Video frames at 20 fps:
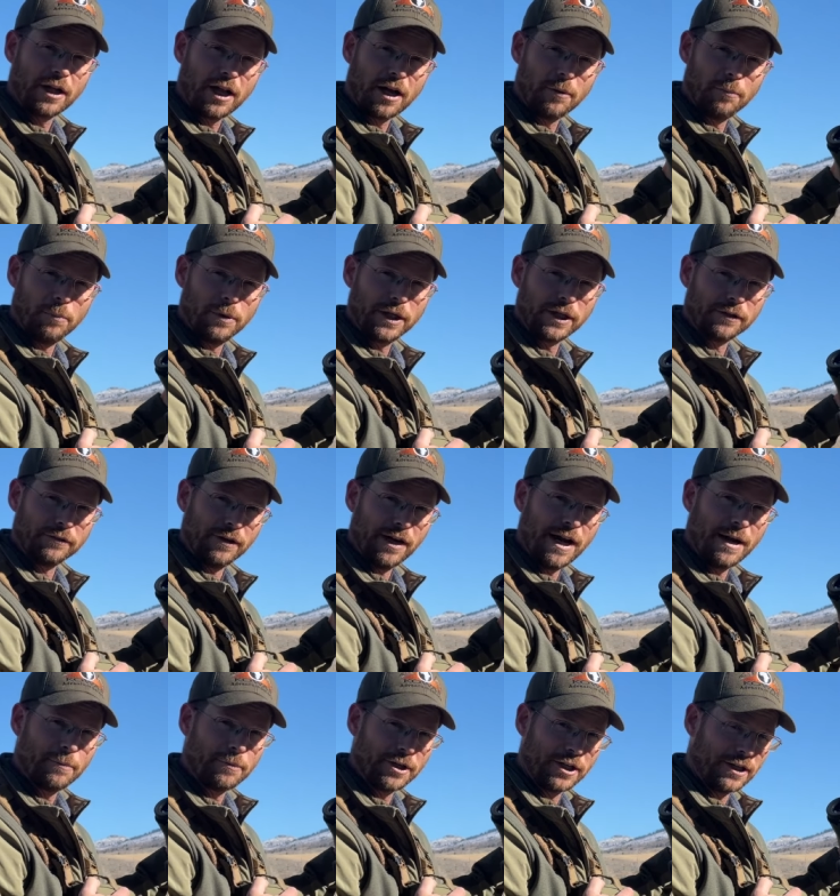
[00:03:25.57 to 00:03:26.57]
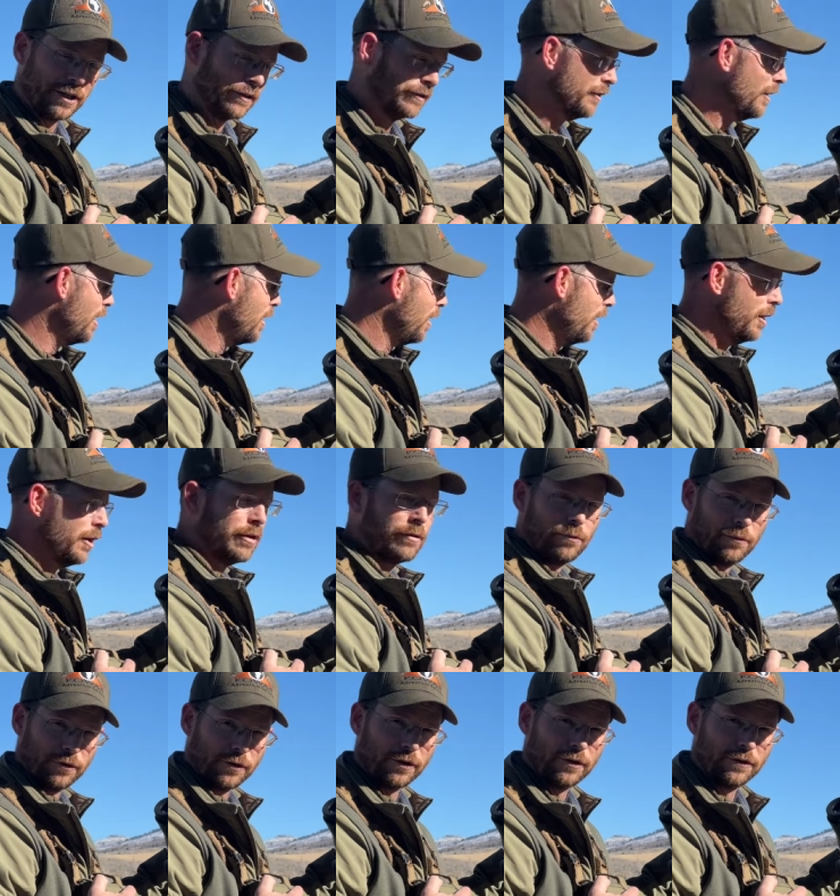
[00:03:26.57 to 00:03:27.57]
how big a ram it is
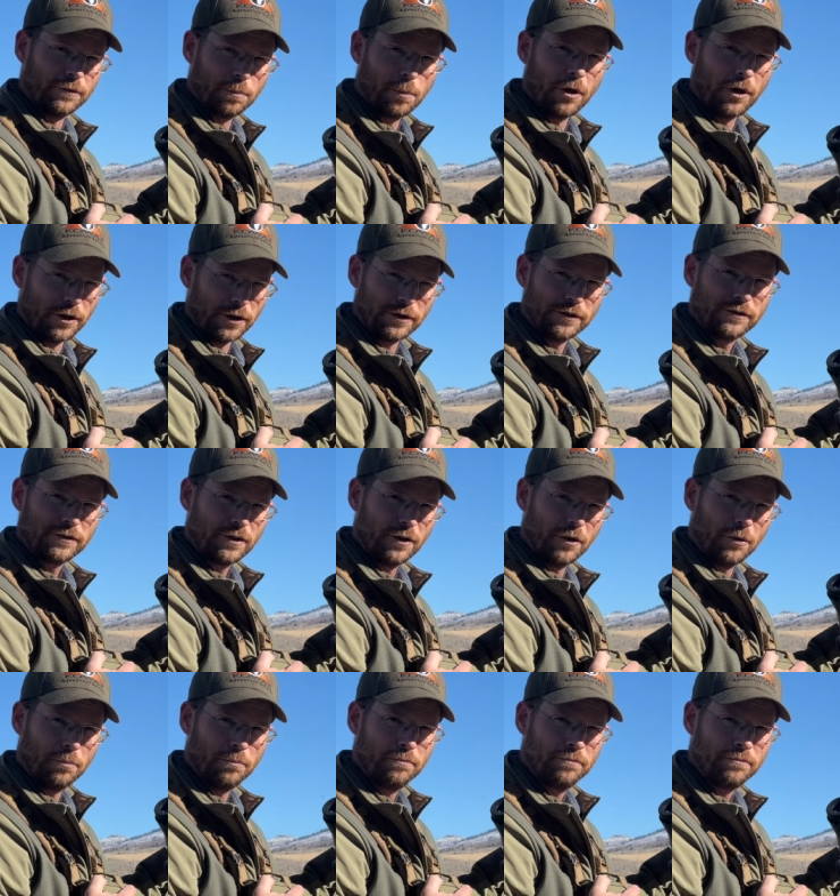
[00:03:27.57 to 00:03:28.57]
with a good spotting scope.